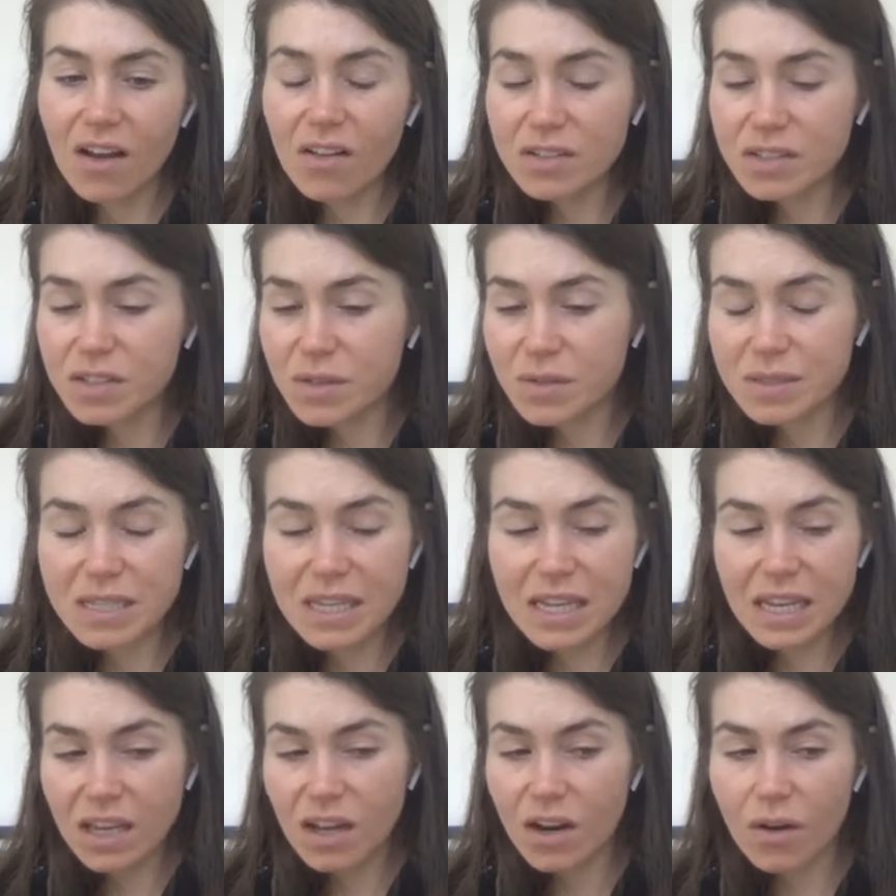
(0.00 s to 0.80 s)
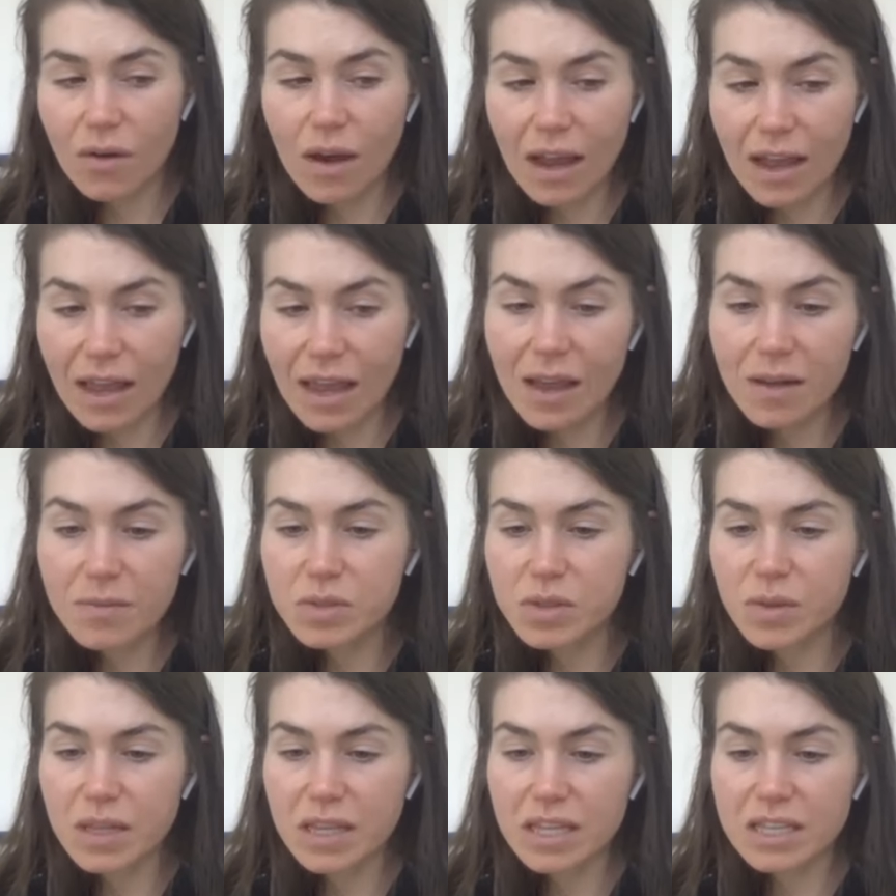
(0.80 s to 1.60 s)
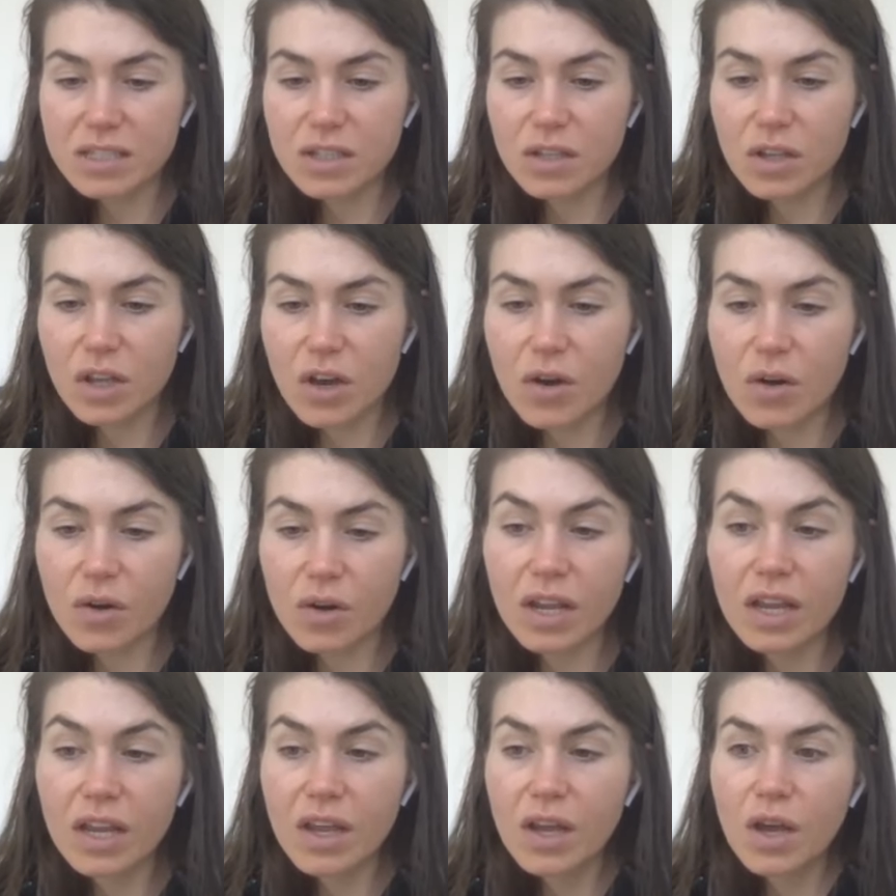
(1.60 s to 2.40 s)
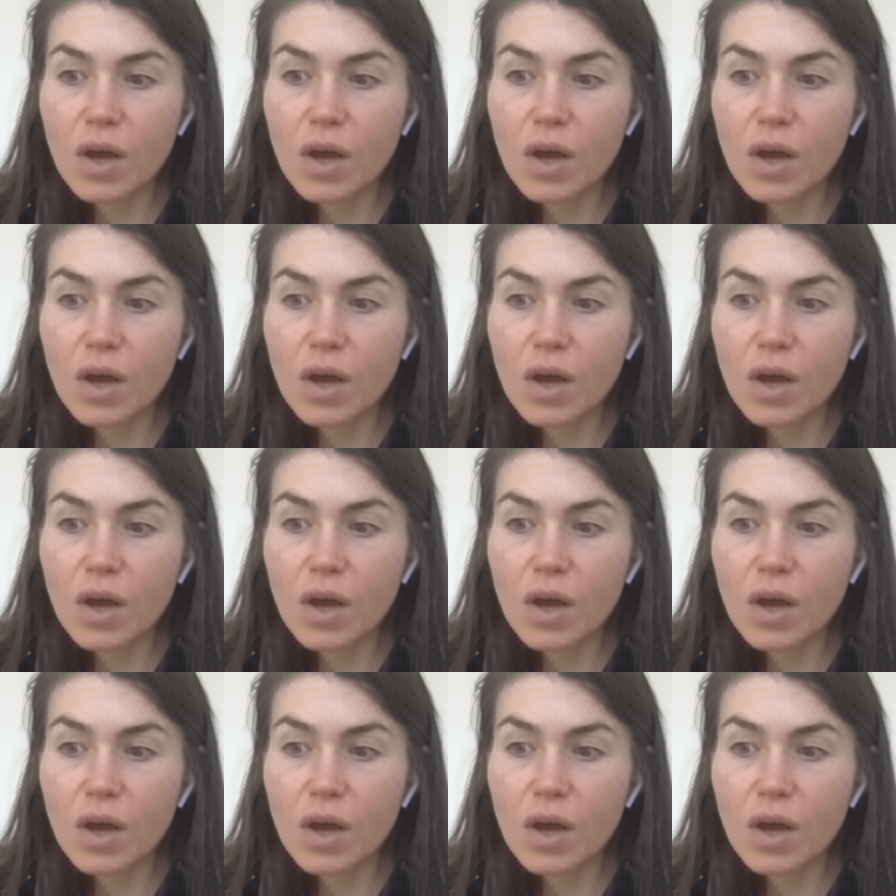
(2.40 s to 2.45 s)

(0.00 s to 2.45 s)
also, I was like, you know, I am doing this alone.